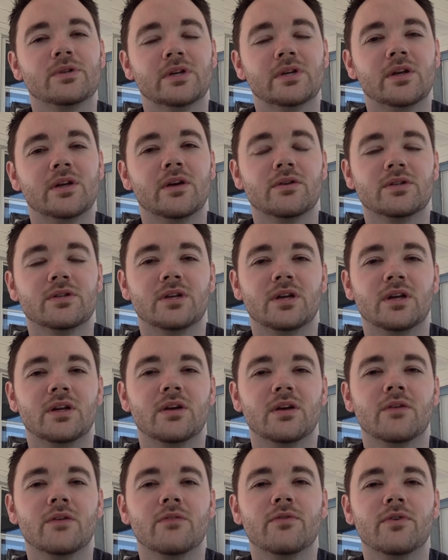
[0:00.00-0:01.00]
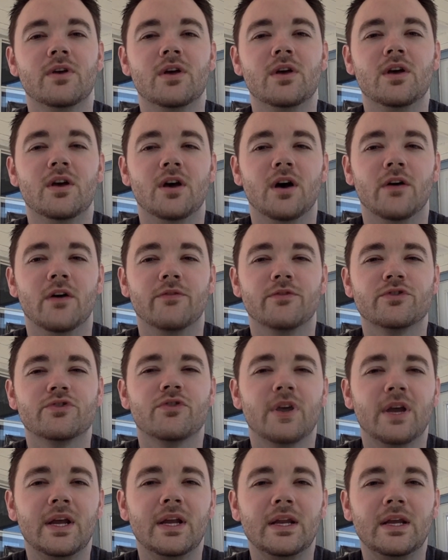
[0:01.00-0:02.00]
any understanding of
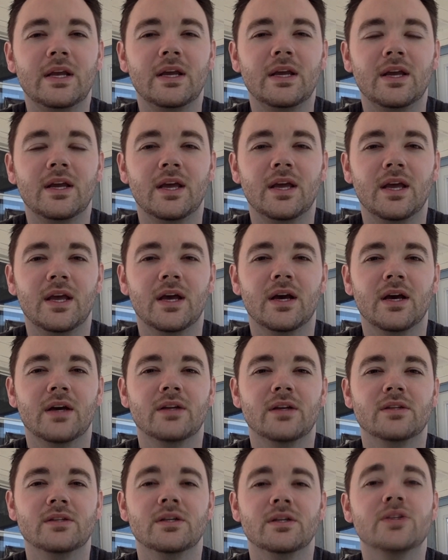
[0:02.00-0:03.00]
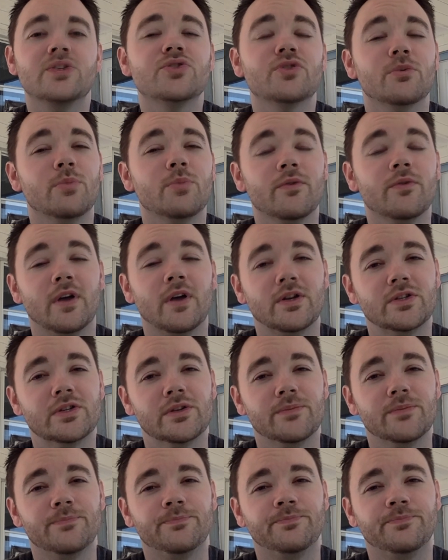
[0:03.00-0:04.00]
training and injury
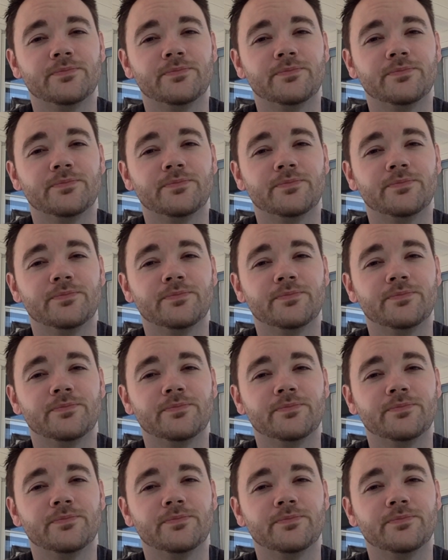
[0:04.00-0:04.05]
prevention.